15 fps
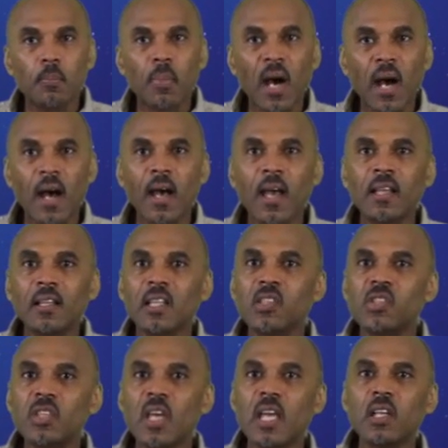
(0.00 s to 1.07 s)
by,
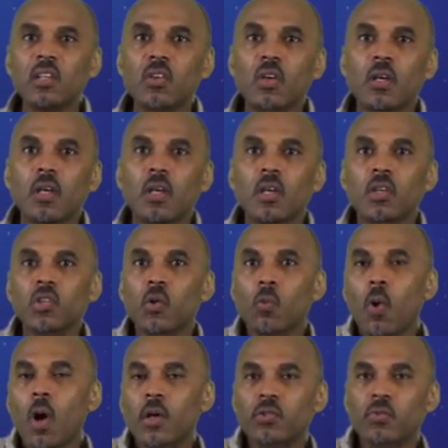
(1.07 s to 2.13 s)
let's say, she
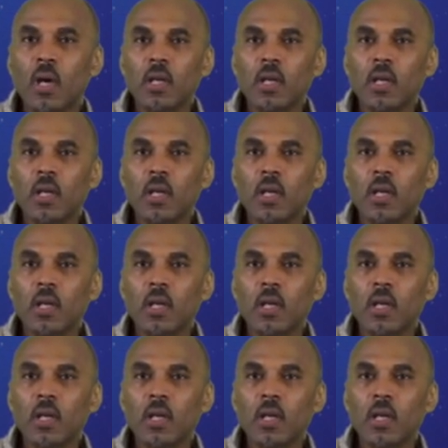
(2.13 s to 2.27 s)
walks